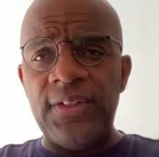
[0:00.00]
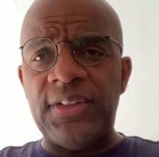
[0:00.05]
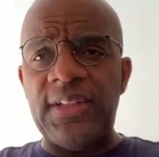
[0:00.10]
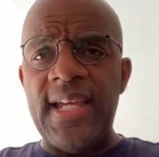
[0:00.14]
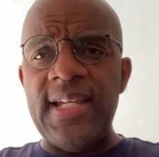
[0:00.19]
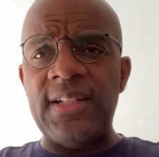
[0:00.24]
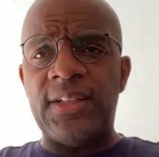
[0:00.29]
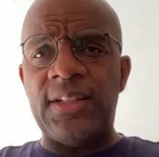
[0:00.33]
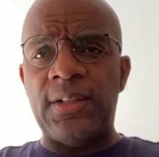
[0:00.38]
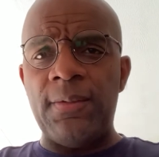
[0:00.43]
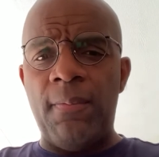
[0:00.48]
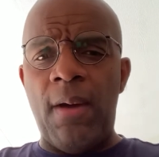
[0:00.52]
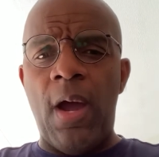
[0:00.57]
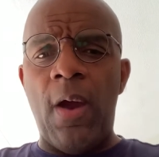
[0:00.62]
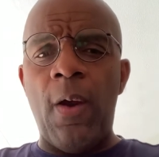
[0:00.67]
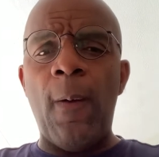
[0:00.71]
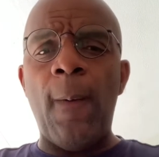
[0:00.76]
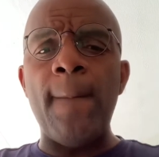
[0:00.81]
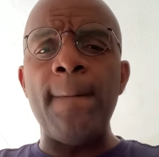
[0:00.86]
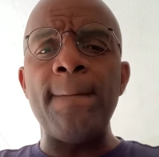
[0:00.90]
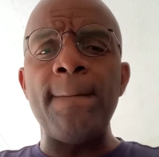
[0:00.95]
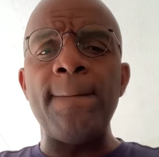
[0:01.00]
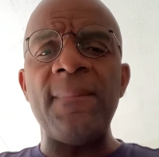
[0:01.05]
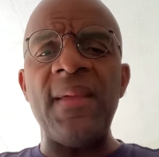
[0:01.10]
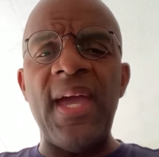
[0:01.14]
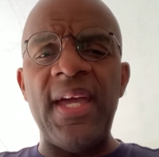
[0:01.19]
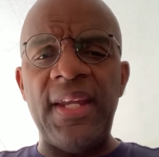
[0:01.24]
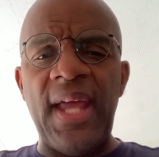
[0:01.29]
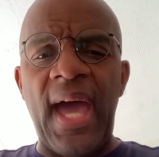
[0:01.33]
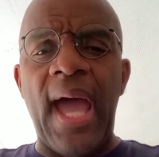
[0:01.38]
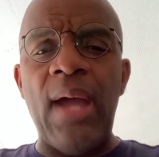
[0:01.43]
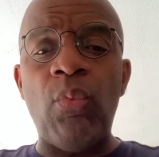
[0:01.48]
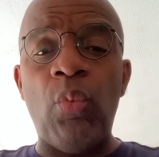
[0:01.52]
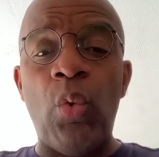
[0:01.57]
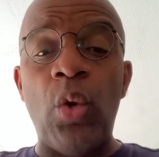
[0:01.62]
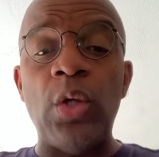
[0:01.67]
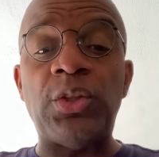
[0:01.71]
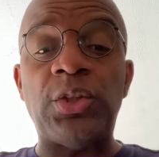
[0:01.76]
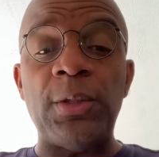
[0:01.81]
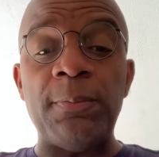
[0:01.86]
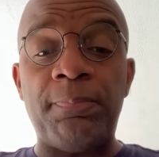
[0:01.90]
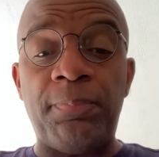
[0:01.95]
Day is tomorrow, and I
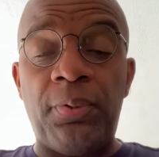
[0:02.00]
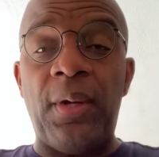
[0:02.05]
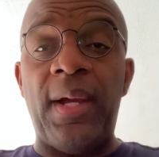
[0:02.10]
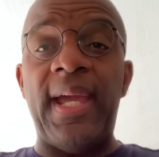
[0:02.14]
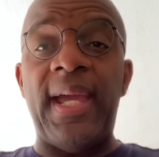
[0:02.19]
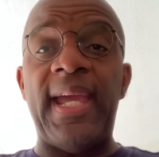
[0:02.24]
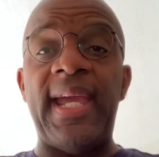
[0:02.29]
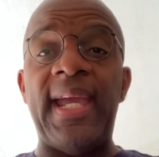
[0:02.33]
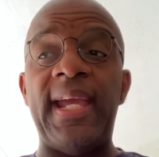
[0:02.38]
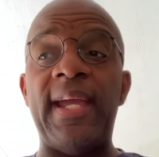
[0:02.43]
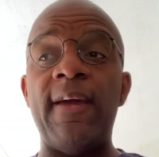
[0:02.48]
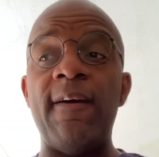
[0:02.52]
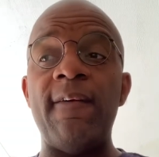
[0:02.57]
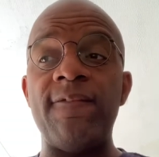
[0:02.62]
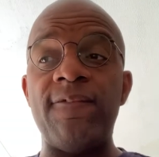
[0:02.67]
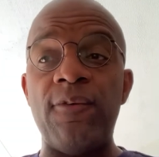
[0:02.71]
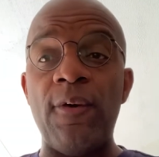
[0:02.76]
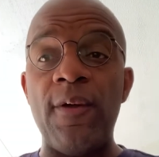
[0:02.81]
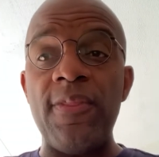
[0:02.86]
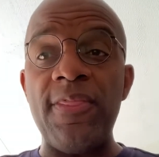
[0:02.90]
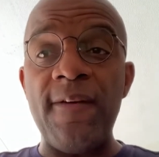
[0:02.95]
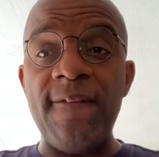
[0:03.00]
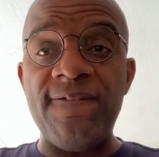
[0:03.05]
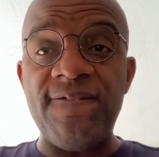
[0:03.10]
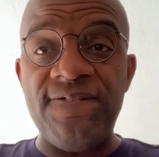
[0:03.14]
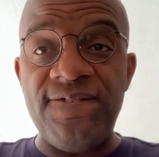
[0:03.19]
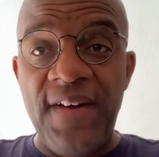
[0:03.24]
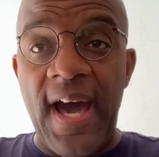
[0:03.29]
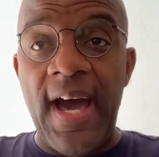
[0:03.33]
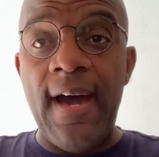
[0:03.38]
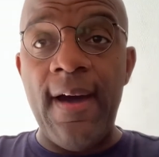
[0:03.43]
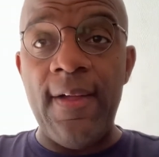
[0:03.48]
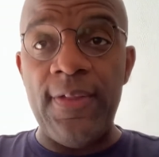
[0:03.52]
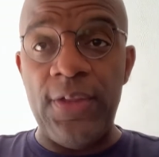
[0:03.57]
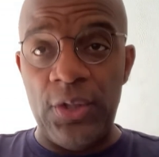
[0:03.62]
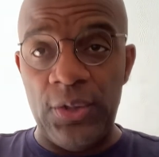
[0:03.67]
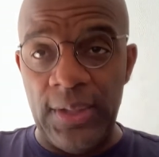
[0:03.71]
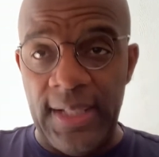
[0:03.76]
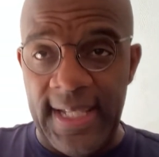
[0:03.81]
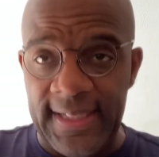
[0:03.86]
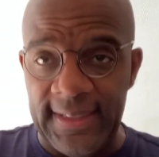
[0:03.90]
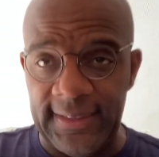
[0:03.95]
want to pray for the
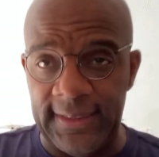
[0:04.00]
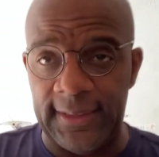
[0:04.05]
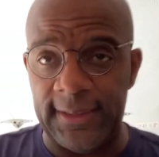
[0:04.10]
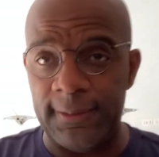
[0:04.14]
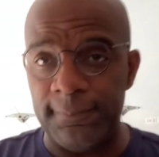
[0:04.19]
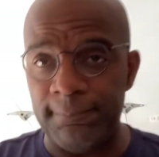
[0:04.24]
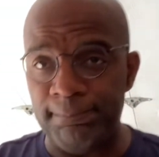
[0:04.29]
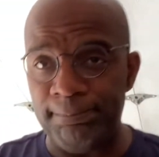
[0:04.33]
fatherless.